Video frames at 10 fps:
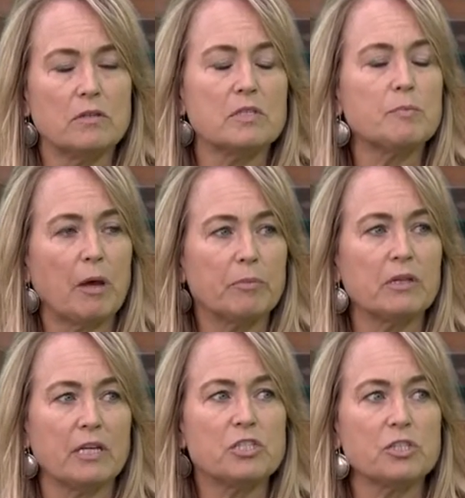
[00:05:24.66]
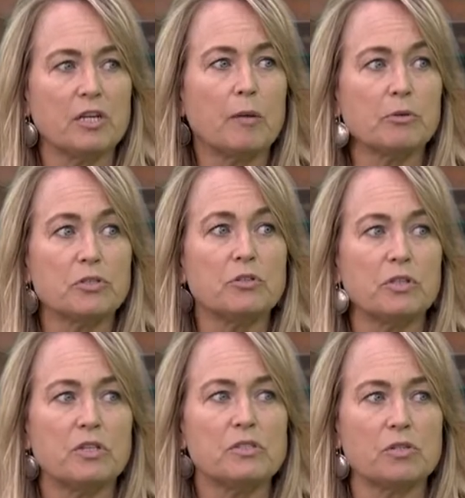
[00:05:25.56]
population an
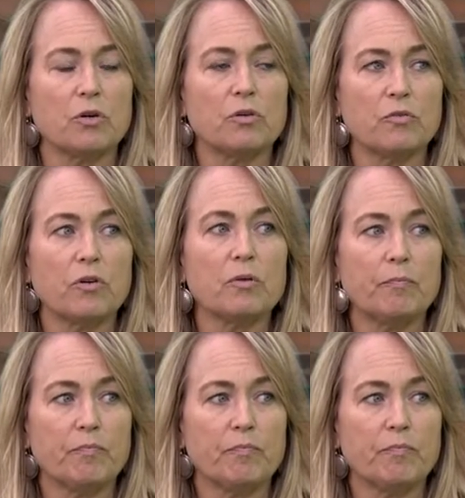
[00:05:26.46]
opportunity to start over.